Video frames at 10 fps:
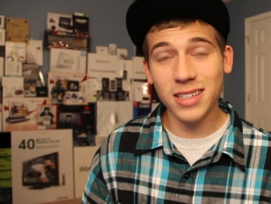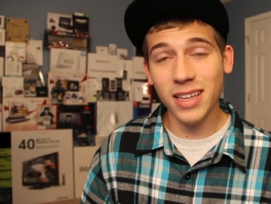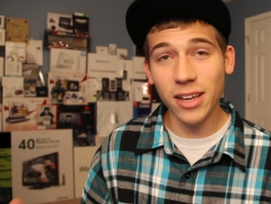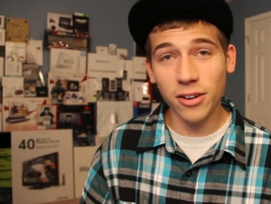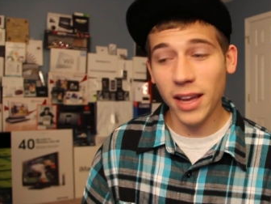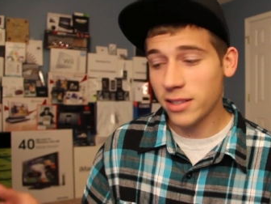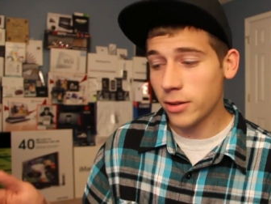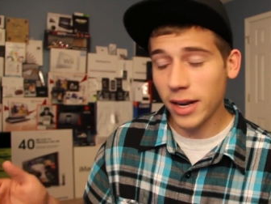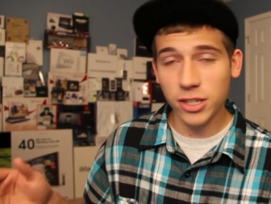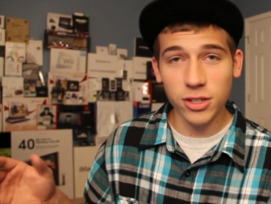to the internet.
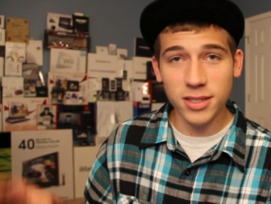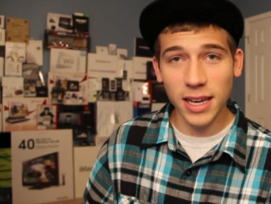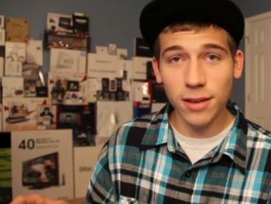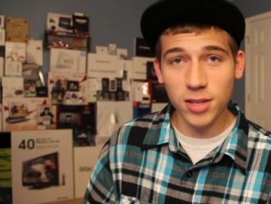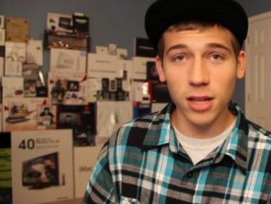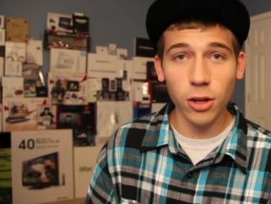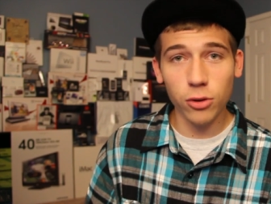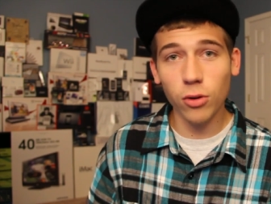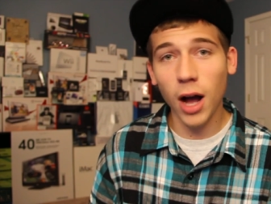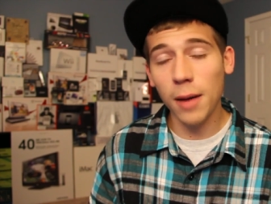So it actually saves a
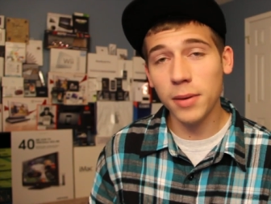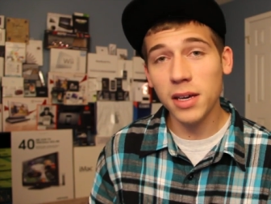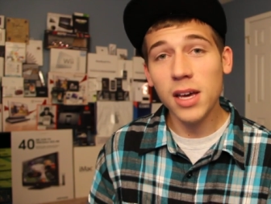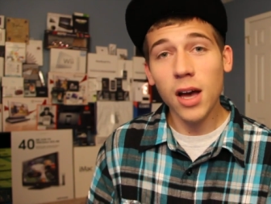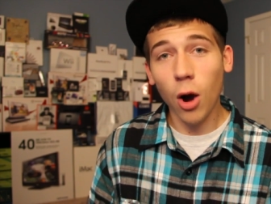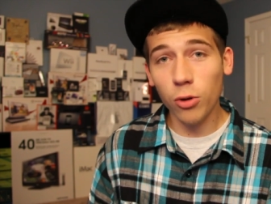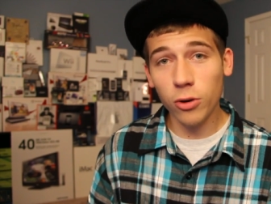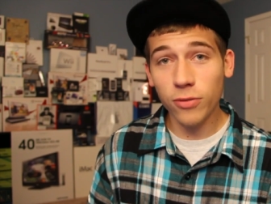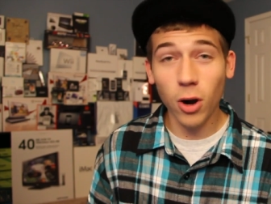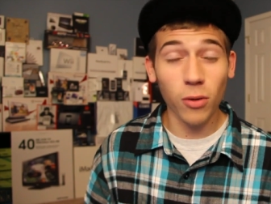local copy on
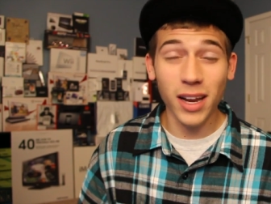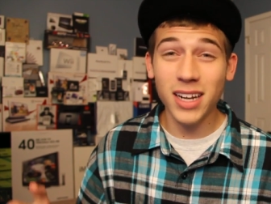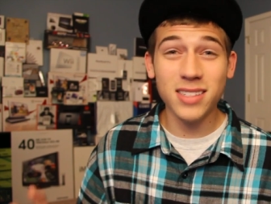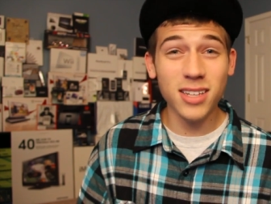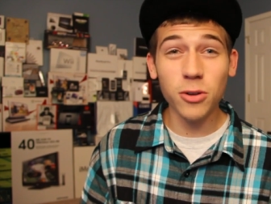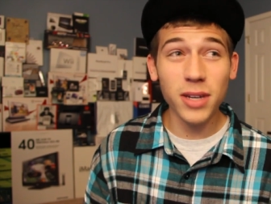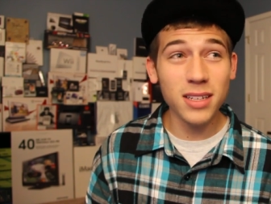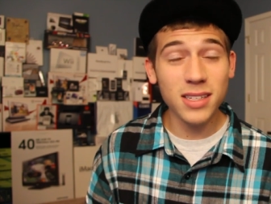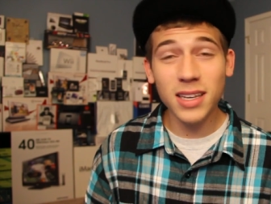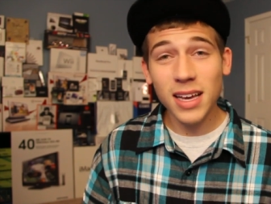your phone, and it's so
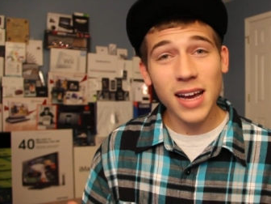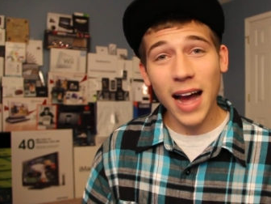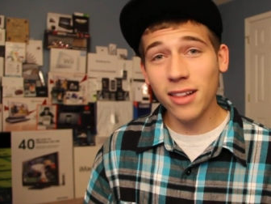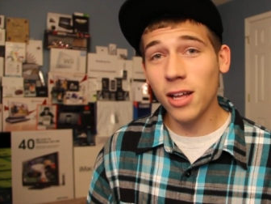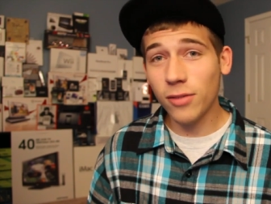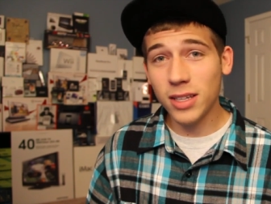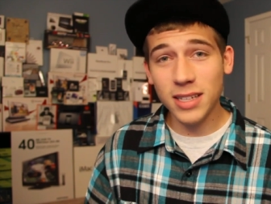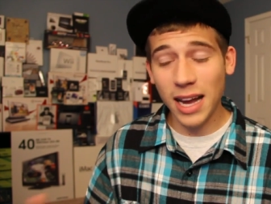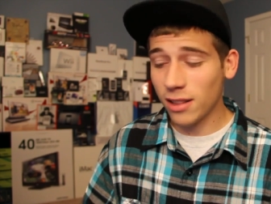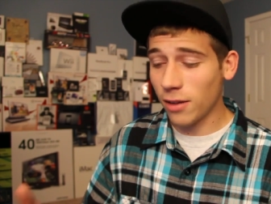easy. I love
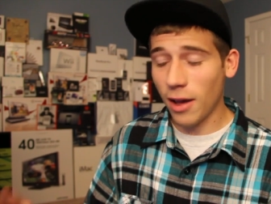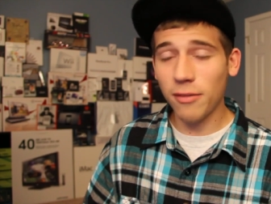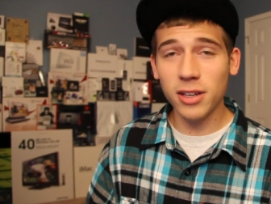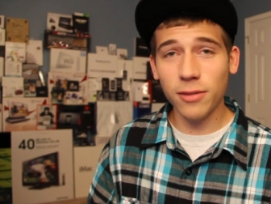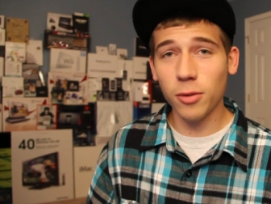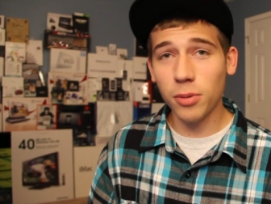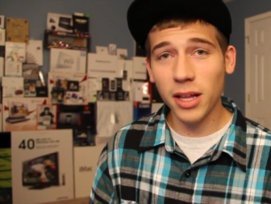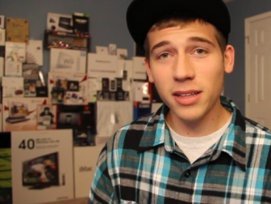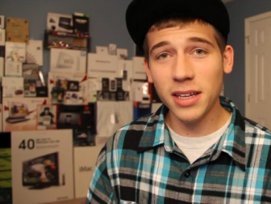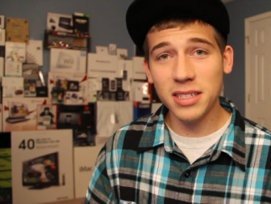it. I love having different
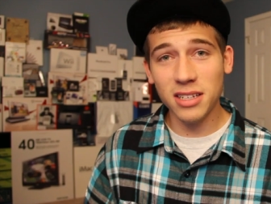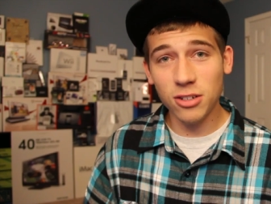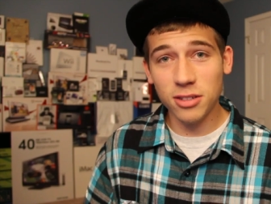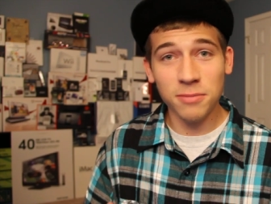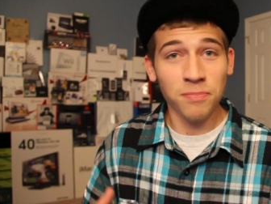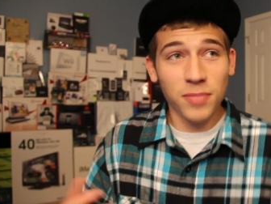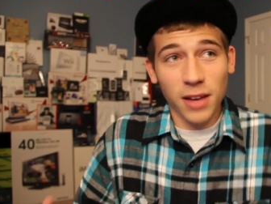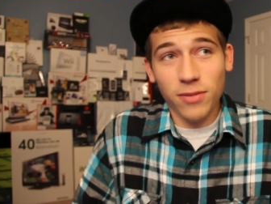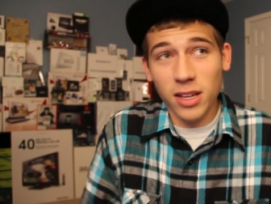playlists, and just if